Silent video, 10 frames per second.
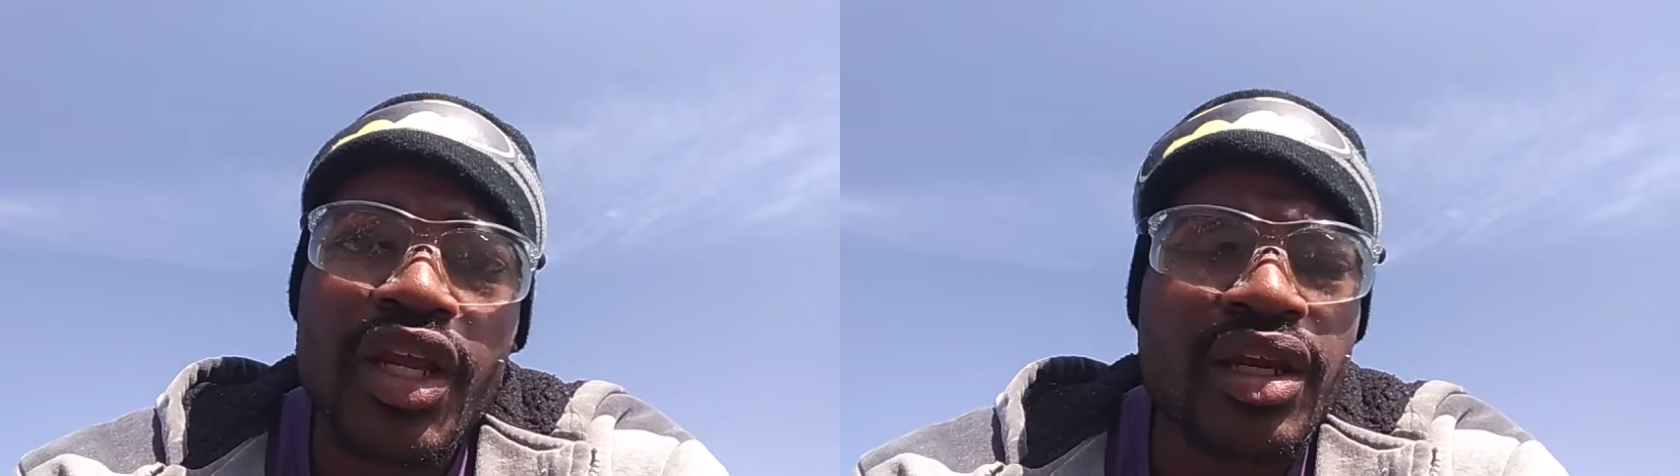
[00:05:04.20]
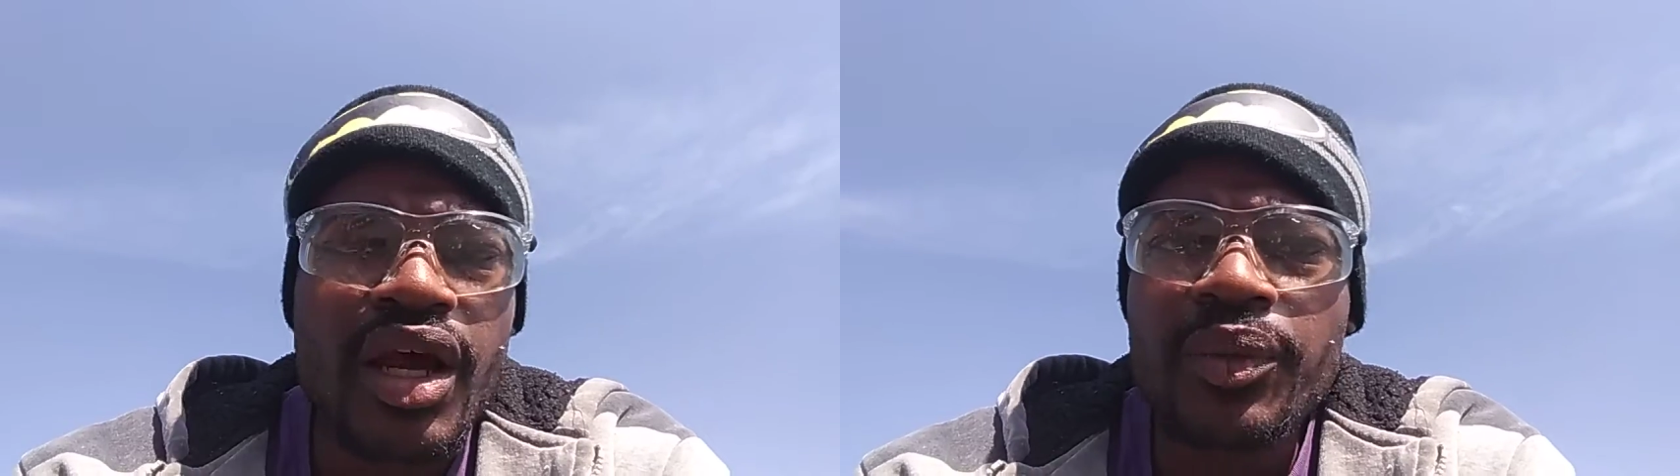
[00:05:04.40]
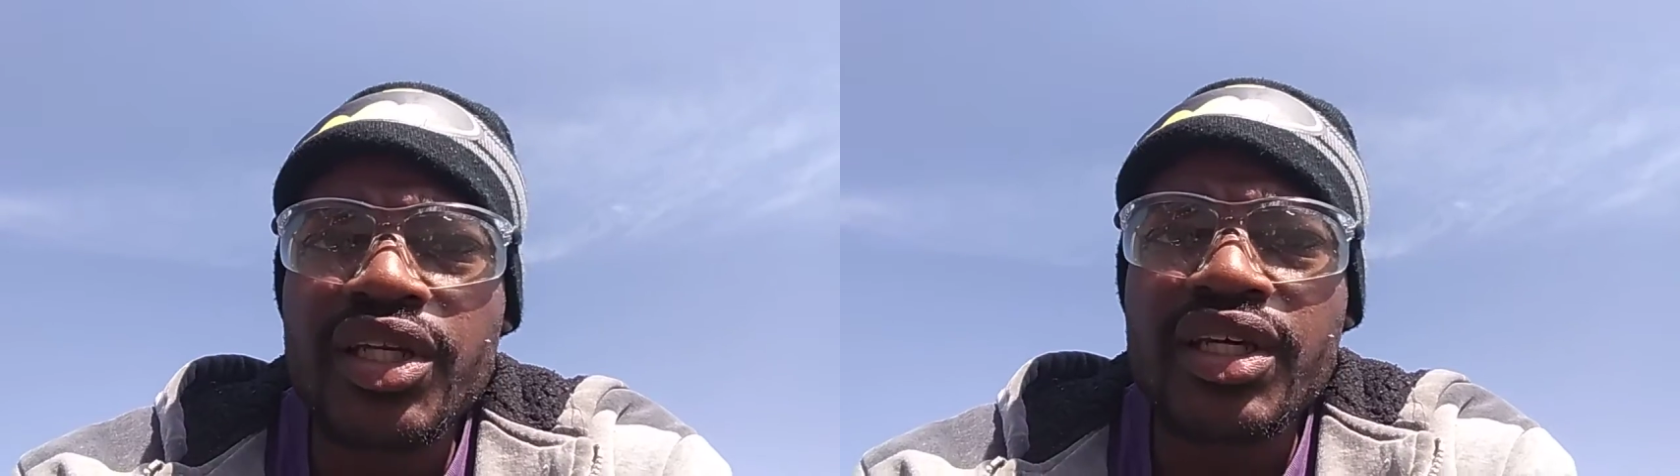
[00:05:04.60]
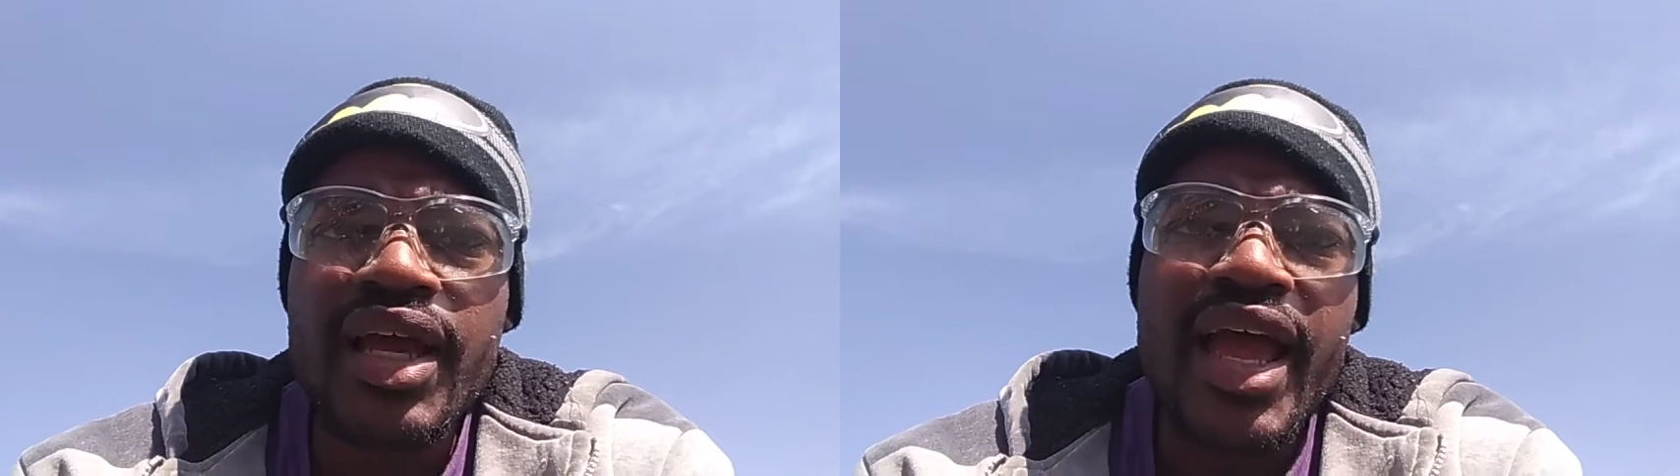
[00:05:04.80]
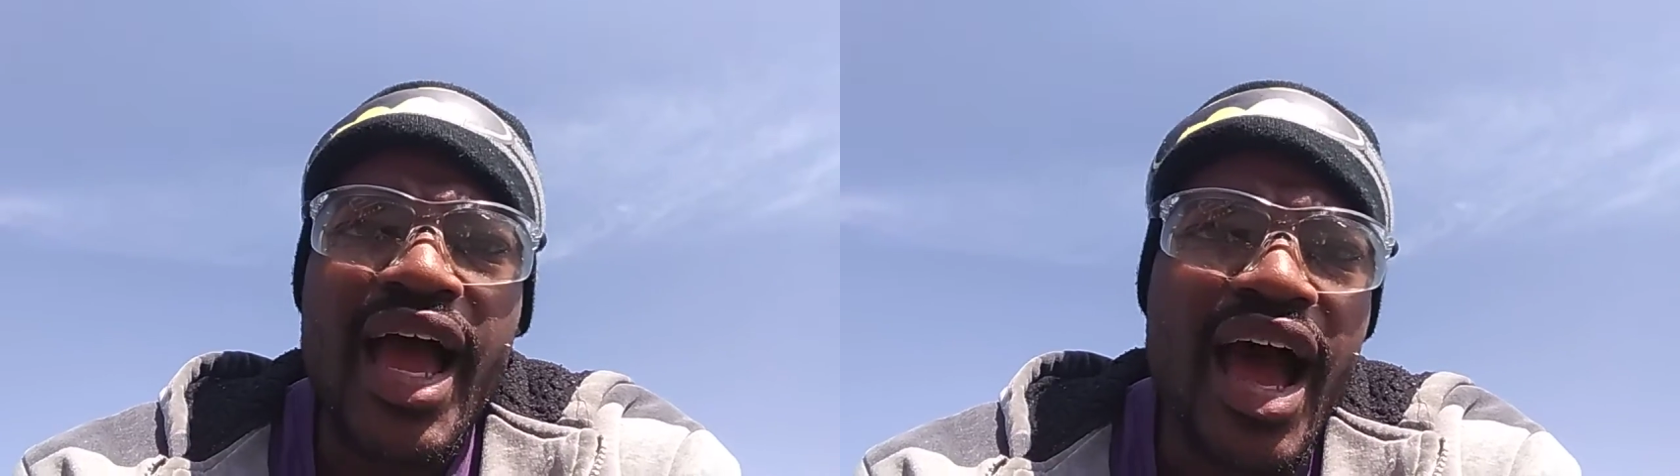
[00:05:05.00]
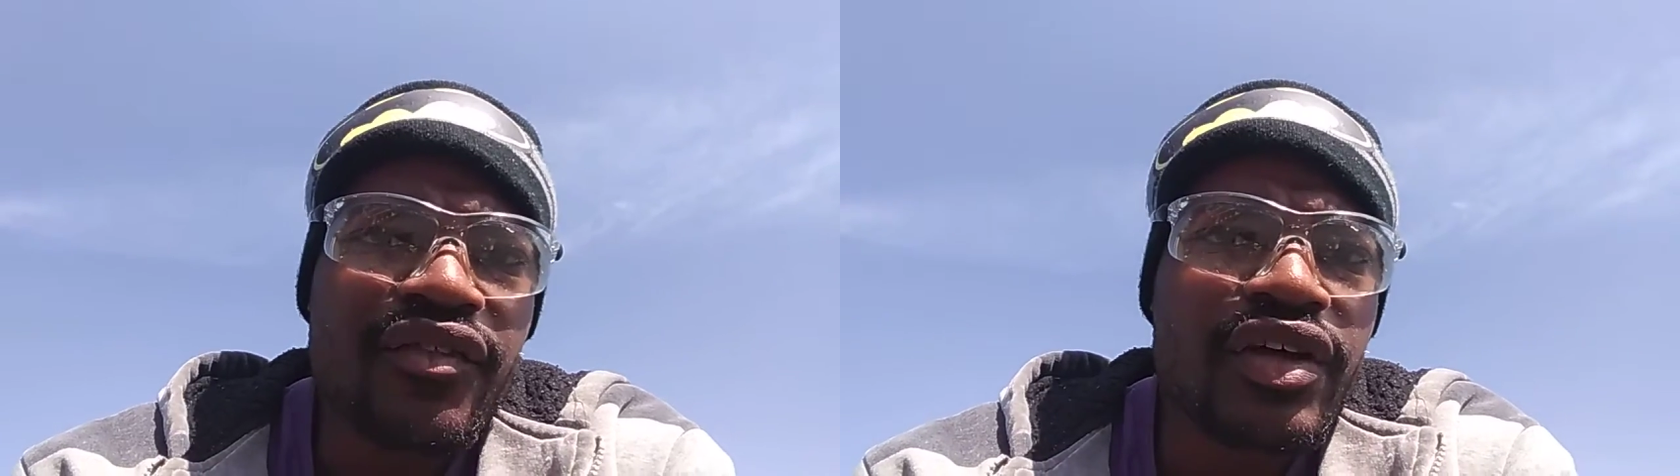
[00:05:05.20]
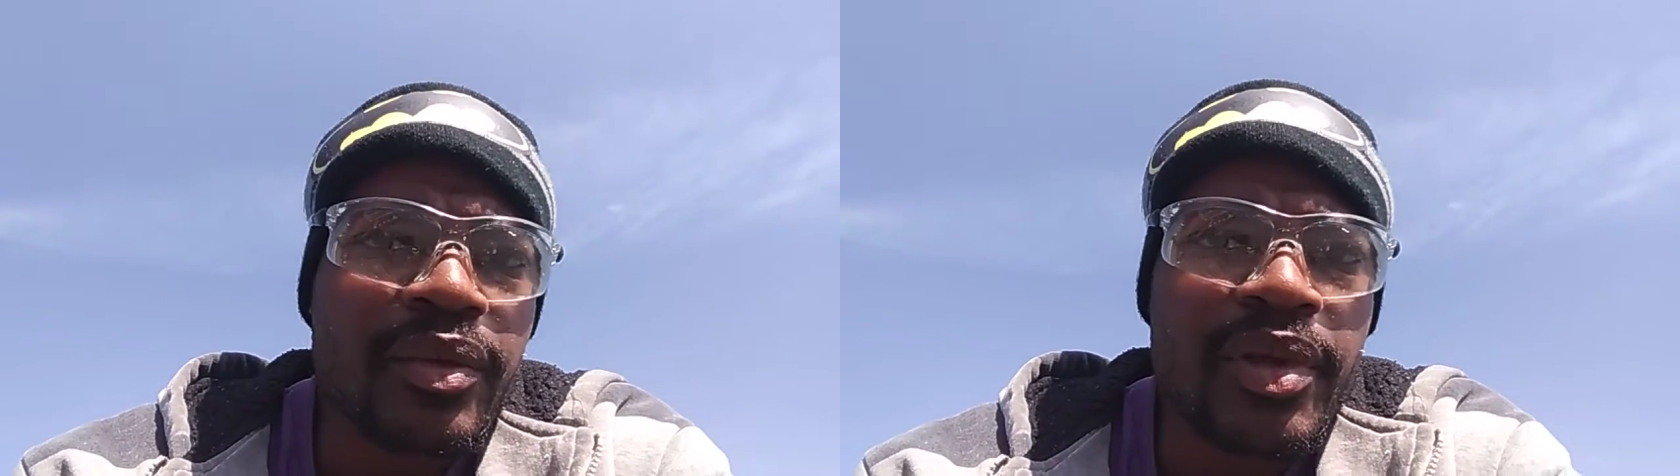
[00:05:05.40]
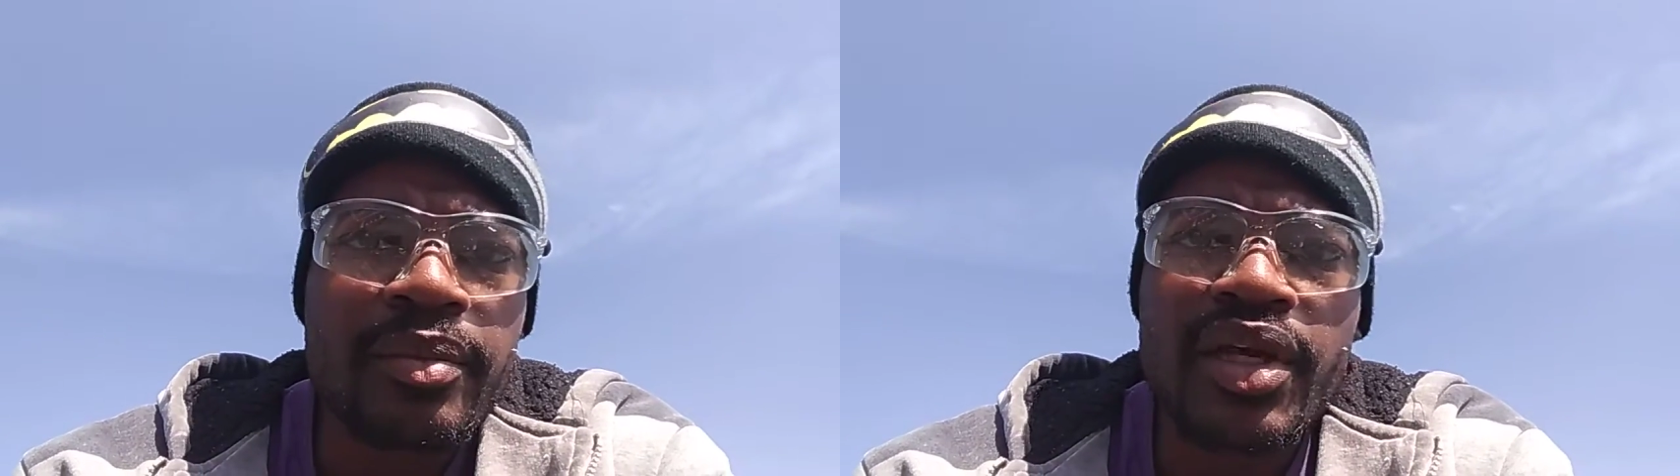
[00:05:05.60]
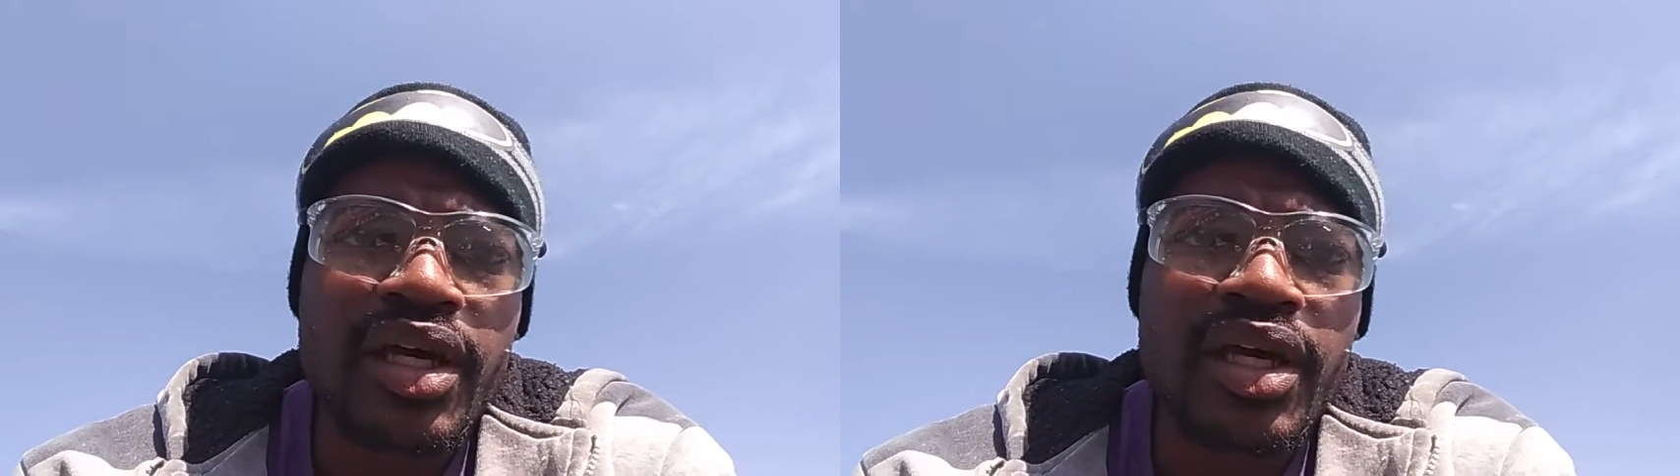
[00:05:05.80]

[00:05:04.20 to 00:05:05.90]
and not really have a commitment